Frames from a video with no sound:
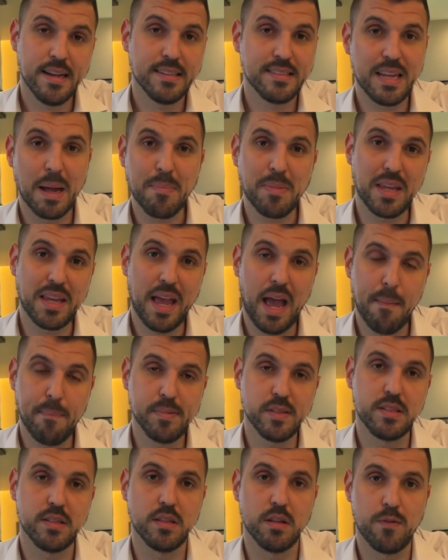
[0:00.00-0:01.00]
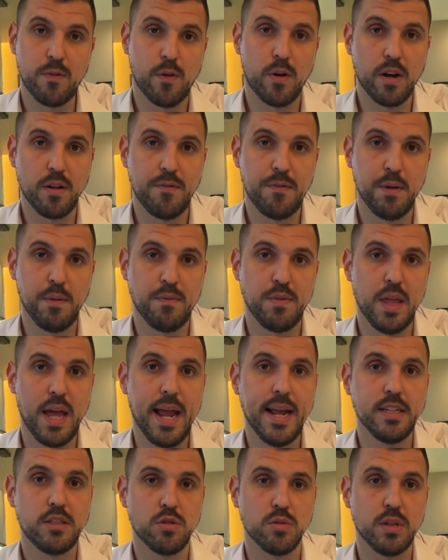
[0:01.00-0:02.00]
Something happens in the 45th
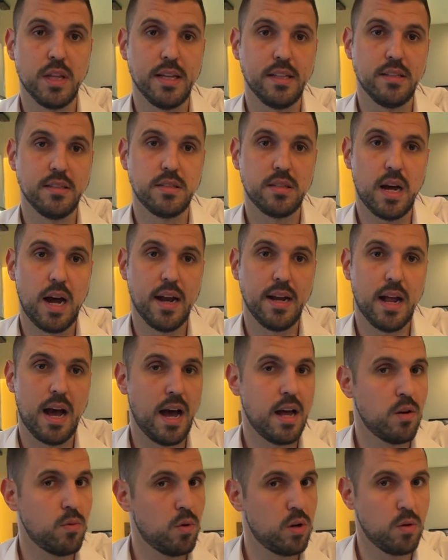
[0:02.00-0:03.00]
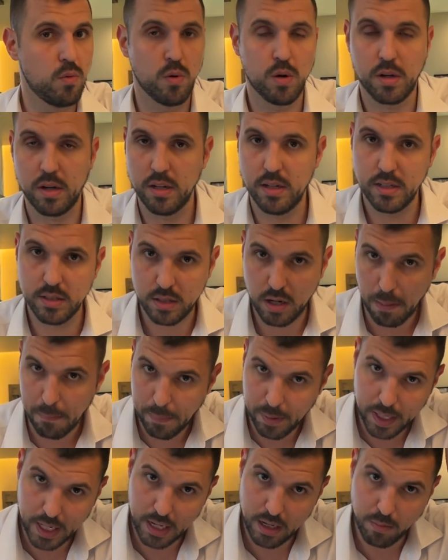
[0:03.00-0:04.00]
day, so they decide, I don't want to work in this
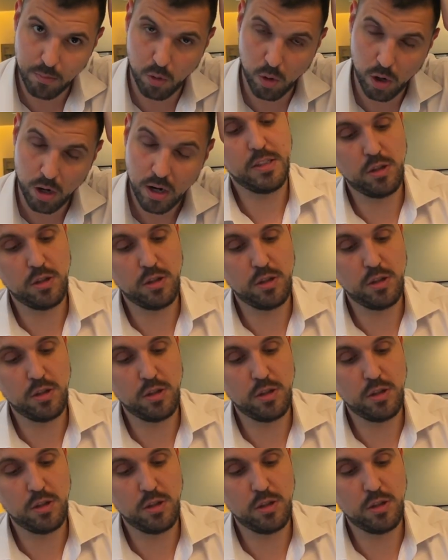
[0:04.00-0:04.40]
company anymore.